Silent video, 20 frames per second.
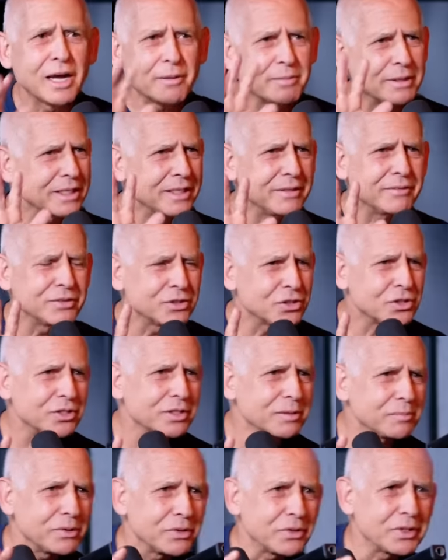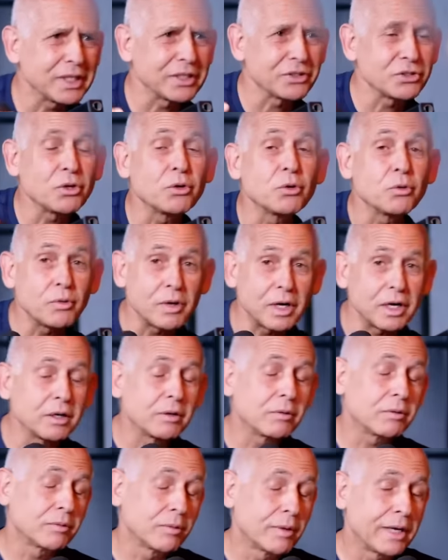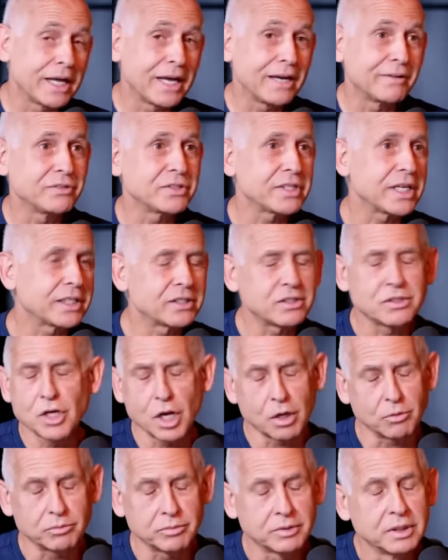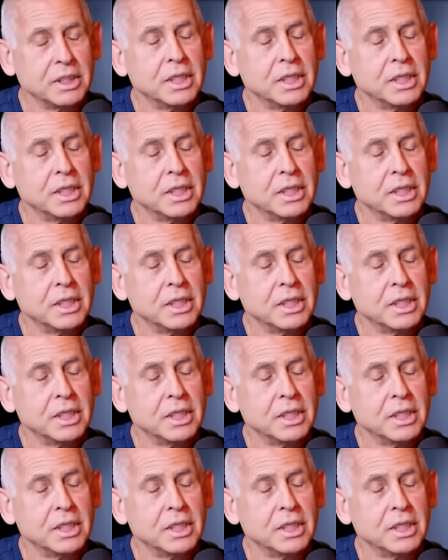I mean, even simple things. So you're going to want to have sex? No.